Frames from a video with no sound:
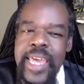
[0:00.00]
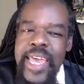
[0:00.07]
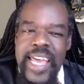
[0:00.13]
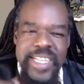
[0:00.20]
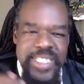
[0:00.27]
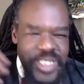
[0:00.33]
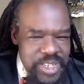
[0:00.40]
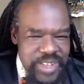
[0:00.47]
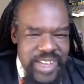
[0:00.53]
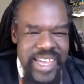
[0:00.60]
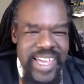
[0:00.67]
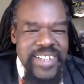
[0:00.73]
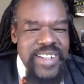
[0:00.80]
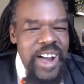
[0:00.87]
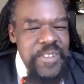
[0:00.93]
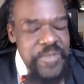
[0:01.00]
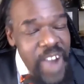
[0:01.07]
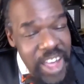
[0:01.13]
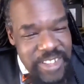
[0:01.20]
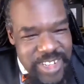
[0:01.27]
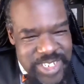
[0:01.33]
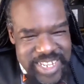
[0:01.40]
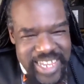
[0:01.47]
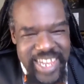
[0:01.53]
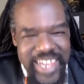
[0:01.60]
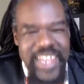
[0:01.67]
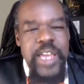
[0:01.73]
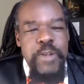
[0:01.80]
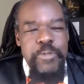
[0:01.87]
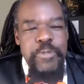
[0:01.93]
And so on Father's Day,
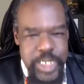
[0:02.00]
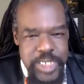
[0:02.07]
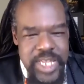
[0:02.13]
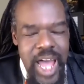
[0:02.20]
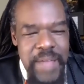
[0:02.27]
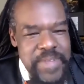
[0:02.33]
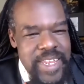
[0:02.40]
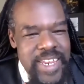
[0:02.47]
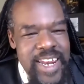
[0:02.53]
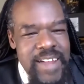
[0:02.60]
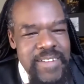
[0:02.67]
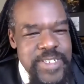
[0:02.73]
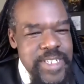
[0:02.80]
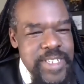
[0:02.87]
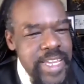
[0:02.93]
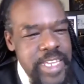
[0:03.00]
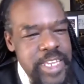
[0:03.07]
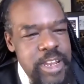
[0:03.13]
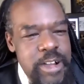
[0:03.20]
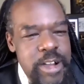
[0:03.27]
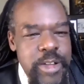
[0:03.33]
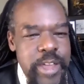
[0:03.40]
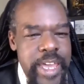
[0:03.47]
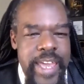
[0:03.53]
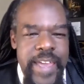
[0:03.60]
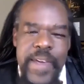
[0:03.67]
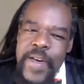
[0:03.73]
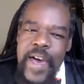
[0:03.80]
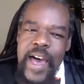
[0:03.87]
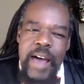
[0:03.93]
we stopped it. And I was like, okay,
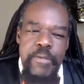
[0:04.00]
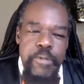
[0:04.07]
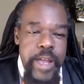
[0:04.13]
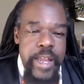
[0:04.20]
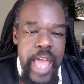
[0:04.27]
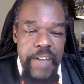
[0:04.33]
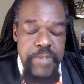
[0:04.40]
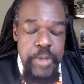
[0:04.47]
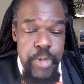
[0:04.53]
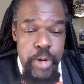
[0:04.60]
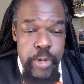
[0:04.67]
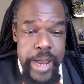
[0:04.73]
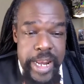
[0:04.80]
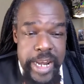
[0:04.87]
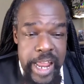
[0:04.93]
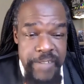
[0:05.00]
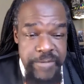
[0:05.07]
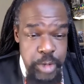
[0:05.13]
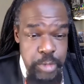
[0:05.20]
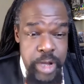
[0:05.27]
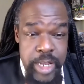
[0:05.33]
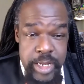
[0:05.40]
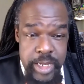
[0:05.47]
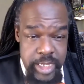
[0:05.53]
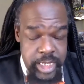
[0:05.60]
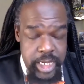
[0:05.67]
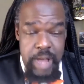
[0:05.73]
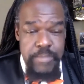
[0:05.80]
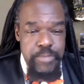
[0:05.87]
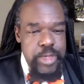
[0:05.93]
we're going to have a parade. If you want,
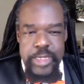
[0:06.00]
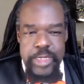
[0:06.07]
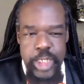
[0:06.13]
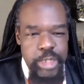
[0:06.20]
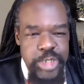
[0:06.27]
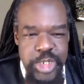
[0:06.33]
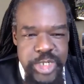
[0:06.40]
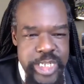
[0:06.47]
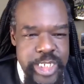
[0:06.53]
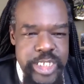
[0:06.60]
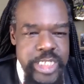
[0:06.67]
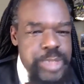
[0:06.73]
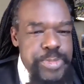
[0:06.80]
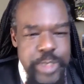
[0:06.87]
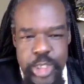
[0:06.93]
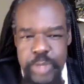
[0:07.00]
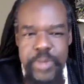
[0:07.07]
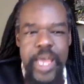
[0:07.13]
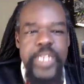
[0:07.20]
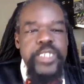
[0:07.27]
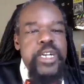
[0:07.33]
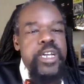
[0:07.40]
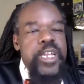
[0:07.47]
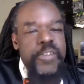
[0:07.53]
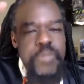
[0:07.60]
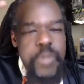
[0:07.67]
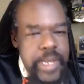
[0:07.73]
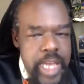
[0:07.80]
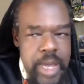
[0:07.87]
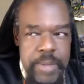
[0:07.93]
come social distance, put your mask on,
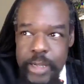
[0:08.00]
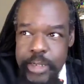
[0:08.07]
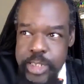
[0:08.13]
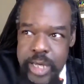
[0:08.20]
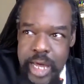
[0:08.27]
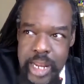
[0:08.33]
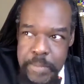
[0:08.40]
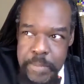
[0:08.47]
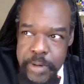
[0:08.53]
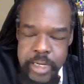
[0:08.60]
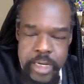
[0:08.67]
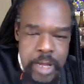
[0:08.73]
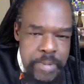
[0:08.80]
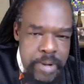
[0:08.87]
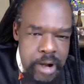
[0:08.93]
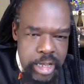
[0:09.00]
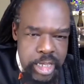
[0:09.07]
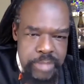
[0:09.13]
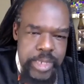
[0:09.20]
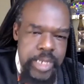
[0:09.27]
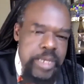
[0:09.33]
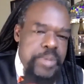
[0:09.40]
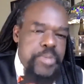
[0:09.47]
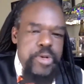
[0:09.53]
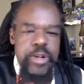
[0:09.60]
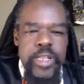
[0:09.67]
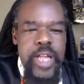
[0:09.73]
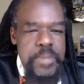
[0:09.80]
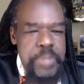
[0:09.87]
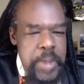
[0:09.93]
everybody come outside. I put it up on our community board. A
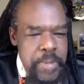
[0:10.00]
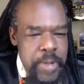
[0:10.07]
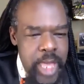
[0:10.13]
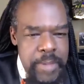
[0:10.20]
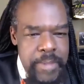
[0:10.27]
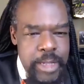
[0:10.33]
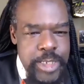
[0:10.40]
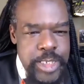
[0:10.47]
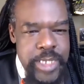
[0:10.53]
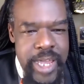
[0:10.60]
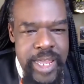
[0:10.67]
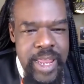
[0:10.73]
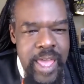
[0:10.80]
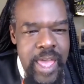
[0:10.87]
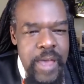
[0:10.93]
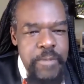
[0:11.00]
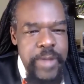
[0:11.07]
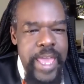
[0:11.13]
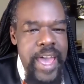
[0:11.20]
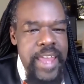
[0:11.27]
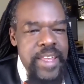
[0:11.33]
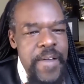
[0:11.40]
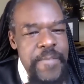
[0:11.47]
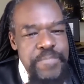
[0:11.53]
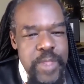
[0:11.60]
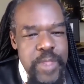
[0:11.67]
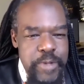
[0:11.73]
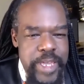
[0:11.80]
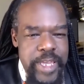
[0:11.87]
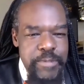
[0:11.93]
people came outside. We had
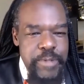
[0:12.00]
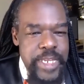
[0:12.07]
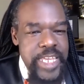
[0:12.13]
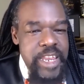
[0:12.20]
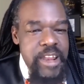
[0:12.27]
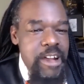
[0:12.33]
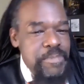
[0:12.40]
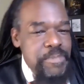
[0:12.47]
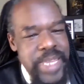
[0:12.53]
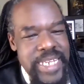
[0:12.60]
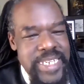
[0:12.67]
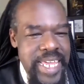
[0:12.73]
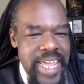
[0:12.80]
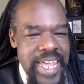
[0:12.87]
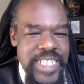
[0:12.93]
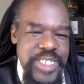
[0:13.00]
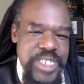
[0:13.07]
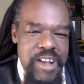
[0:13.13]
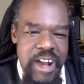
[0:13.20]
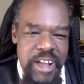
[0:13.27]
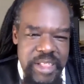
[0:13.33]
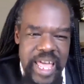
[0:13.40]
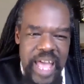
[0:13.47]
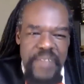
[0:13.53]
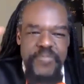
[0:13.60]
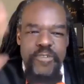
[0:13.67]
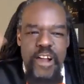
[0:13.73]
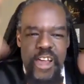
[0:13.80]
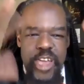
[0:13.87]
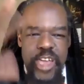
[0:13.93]
we did our big dance and our clap for
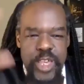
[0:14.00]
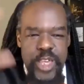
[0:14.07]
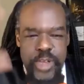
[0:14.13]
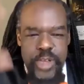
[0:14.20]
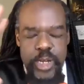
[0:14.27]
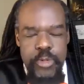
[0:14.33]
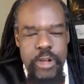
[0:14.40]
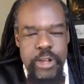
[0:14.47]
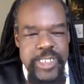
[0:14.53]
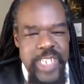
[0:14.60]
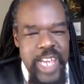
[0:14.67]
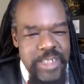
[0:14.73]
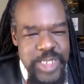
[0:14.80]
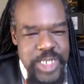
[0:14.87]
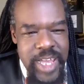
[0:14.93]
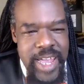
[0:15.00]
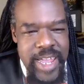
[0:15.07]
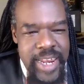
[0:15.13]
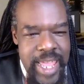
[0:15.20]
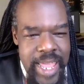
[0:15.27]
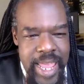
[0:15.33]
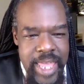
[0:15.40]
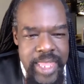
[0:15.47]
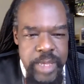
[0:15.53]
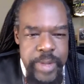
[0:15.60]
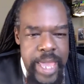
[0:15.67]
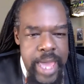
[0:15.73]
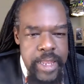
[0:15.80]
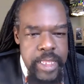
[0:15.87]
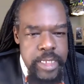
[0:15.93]
our healthcare workers outside. And then we
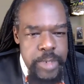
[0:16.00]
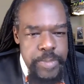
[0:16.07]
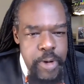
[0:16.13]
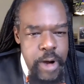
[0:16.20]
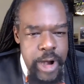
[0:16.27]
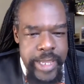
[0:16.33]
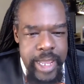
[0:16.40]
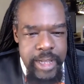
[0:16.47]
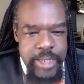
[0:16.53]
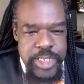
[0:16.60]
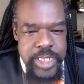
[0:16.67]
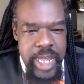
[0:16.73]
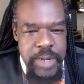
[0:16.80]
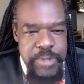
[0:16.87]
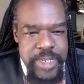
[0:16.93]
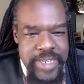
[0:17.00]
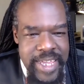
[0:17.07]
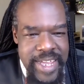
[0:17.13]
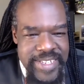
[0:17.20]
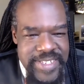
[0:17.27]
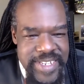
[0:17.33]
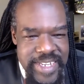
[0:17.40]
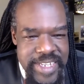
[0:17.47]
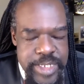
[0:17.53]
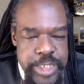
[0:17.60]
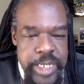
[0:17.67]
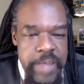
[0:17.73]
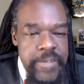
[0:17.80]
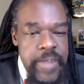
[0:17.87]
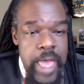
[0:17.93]
had a little party outside with dancing and
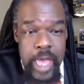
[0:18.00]
stuff.